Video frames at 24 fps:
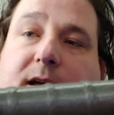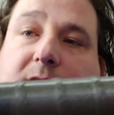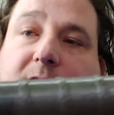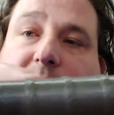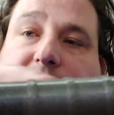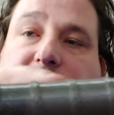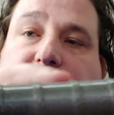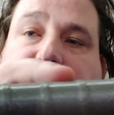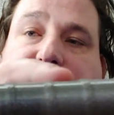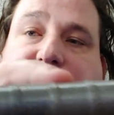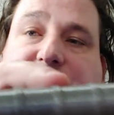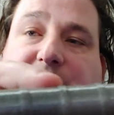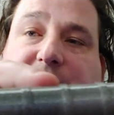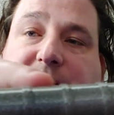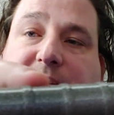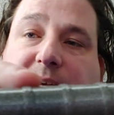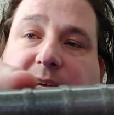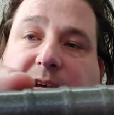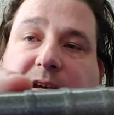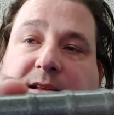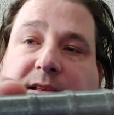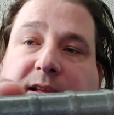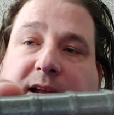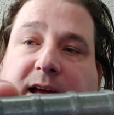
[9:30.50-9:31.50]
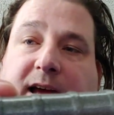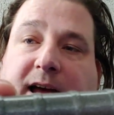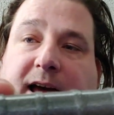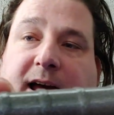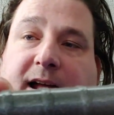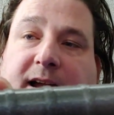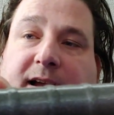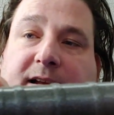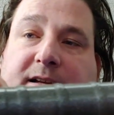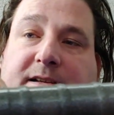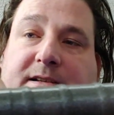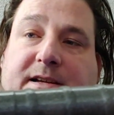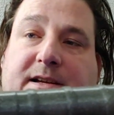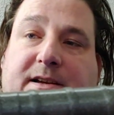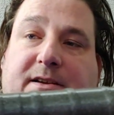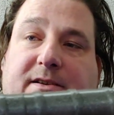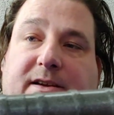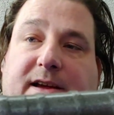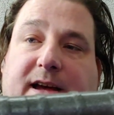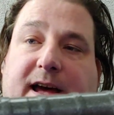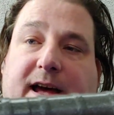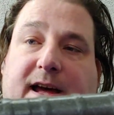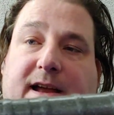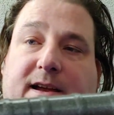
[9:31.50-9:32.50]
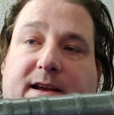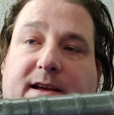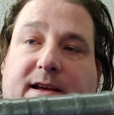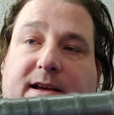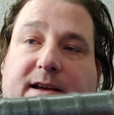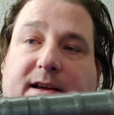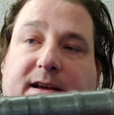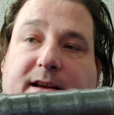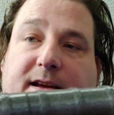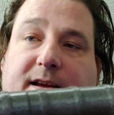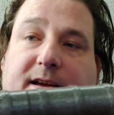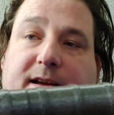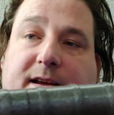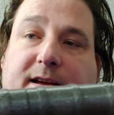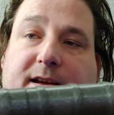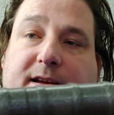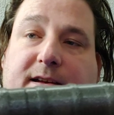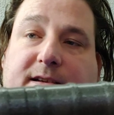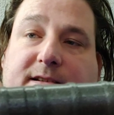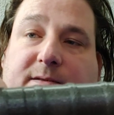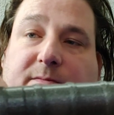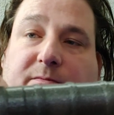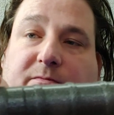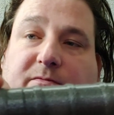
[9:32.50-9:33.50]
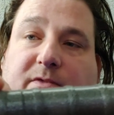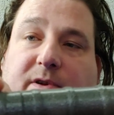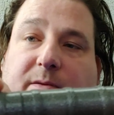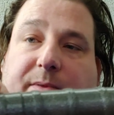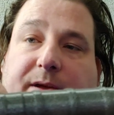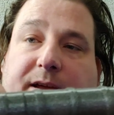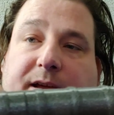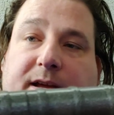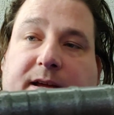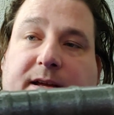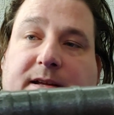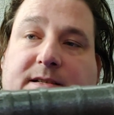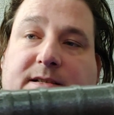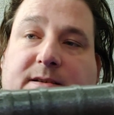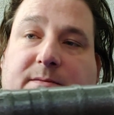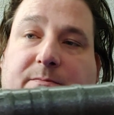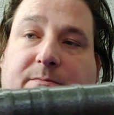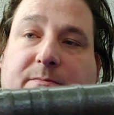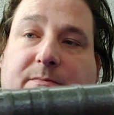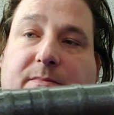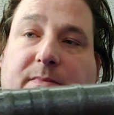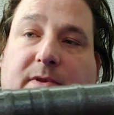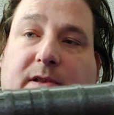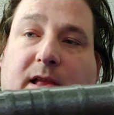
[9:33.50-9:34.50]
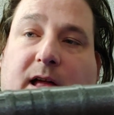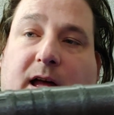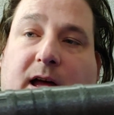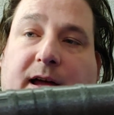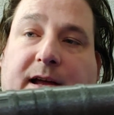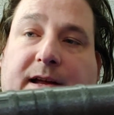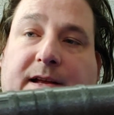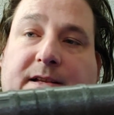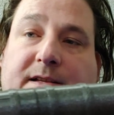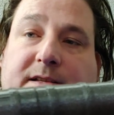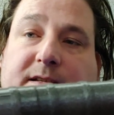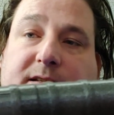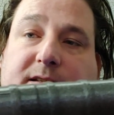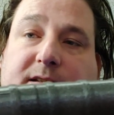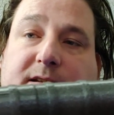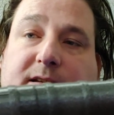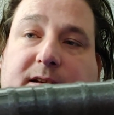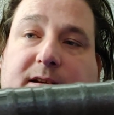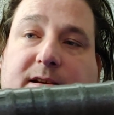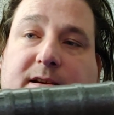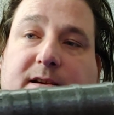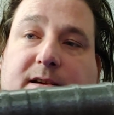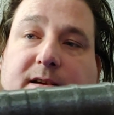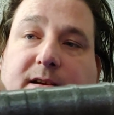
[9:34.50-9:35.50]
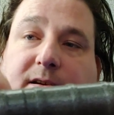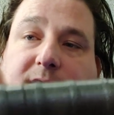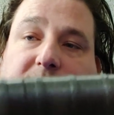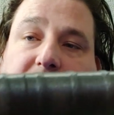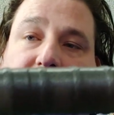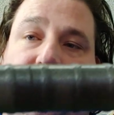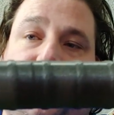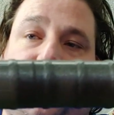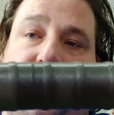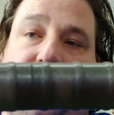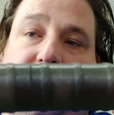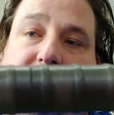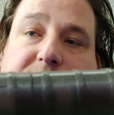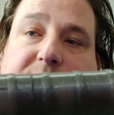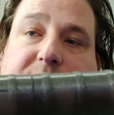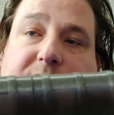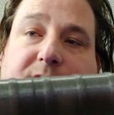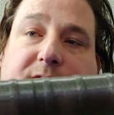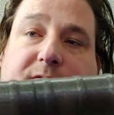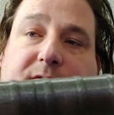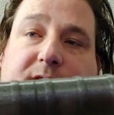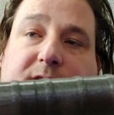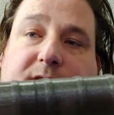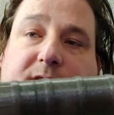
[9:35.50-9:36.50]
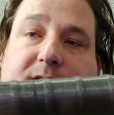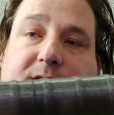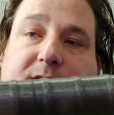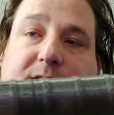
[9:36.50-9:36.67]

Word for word: I got some detailing that I added in Tinkercad. Some ribbing and some lines on the nose cone.